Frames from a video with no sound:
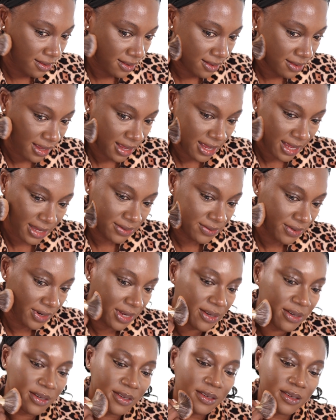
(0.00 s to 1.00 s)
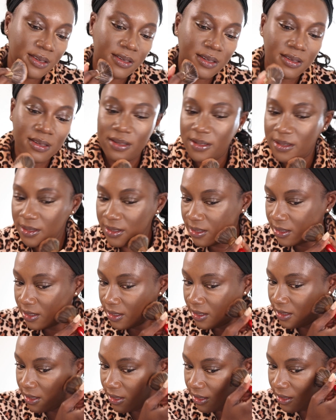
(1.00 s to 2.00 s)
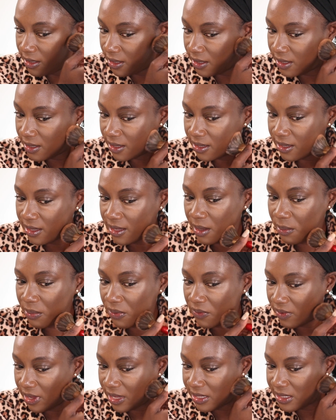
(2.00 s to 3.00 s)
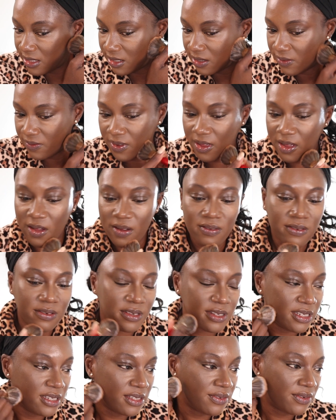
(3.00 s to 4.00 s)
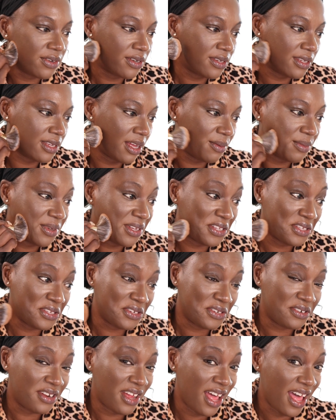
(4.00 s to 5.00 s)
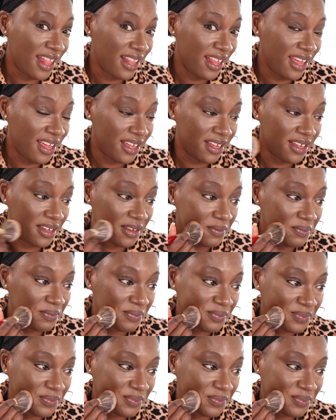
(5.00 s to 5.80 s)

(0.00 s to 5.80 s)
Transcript: The Hydrator, it provides enough coverage as far as I'm concerned. I like it.